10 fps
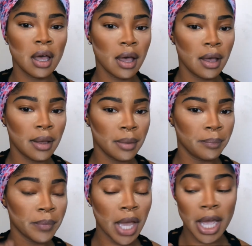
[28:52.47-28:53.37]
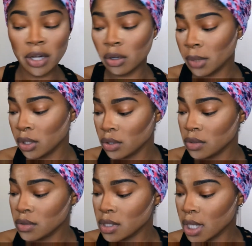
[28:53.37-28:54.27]
I normally
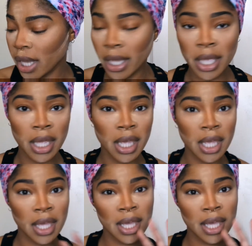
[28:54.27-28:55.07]
use a